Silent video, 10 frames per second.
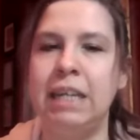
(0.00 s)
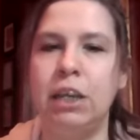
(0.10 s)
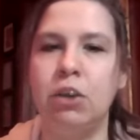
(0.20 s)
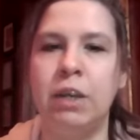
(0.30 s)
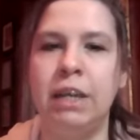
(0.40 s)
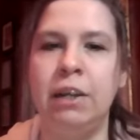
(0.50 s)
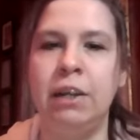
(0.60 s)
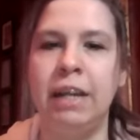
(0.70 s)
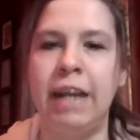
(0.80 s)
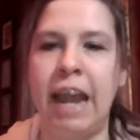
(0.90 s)
take your heel
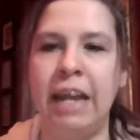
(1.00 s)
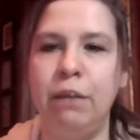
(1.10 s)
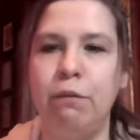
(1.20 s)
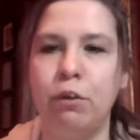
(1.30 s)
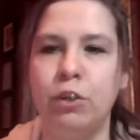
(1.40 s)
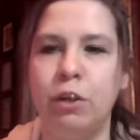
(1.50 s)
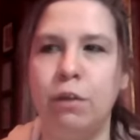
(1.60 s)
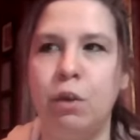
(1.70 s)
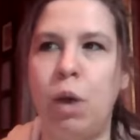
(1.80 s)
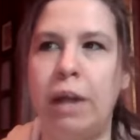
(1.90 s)
in any version of
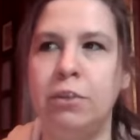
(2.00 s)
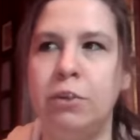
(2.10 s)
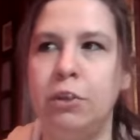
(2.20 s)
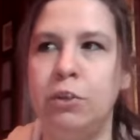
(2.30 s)
the quad stretch.